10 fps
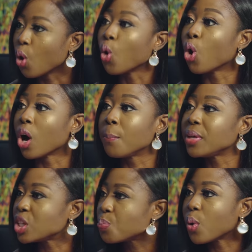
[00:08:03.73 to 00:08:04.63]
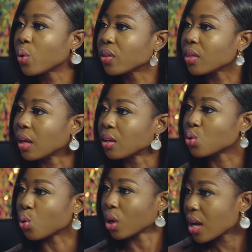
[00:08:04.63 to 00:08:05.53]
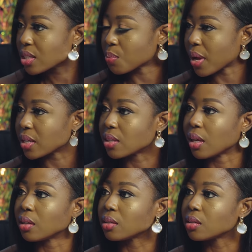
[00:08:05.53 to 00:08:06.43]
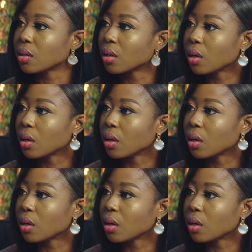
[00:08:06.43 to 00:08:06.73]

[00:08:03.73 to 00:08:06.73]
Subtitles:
Or bespoke things or customized things?